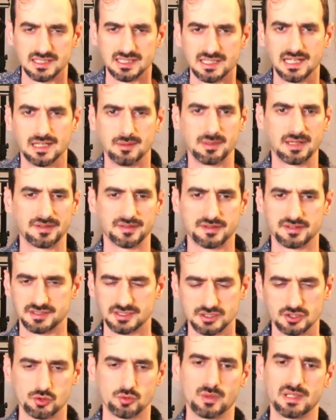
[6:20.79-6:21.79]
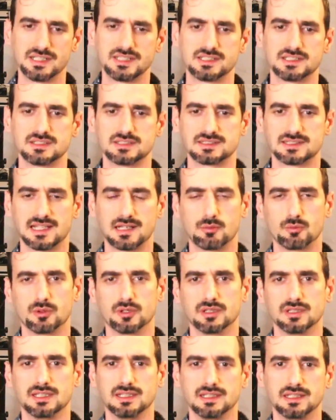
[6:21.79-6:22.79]
and about the situations that
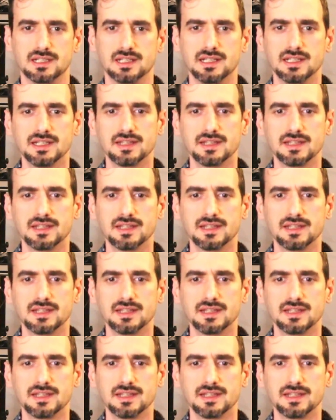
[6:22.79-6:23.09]
we're in,